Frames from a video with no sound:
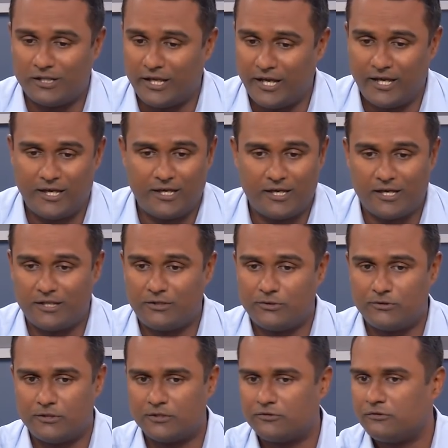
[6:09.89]
day
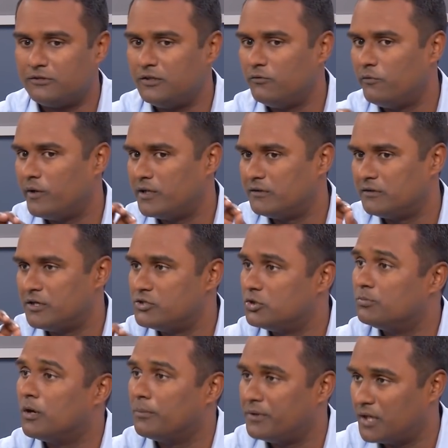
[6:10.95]
just to see where is the
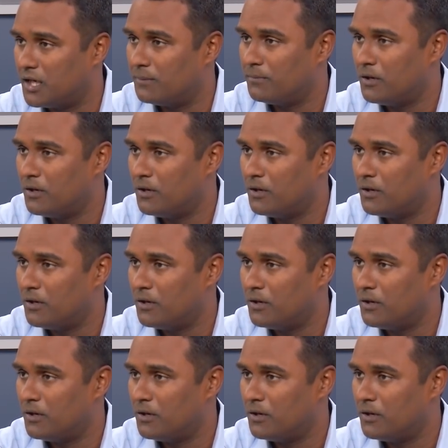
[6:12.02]
issue popping up?